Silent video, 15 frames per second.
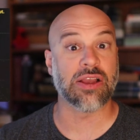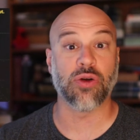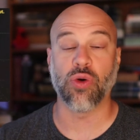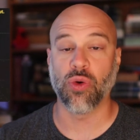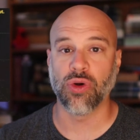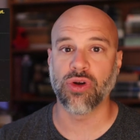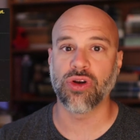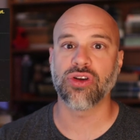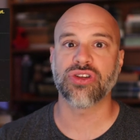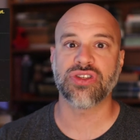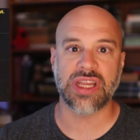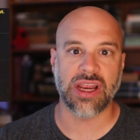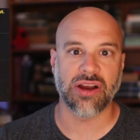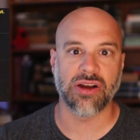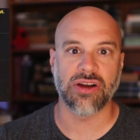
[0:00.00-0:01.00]
Horrors,
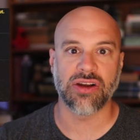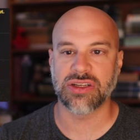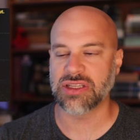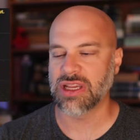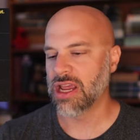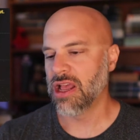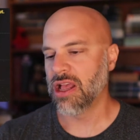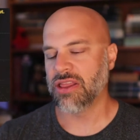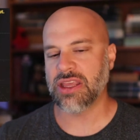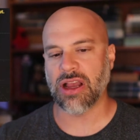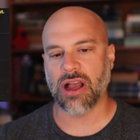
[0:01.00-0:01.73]
terrors, the,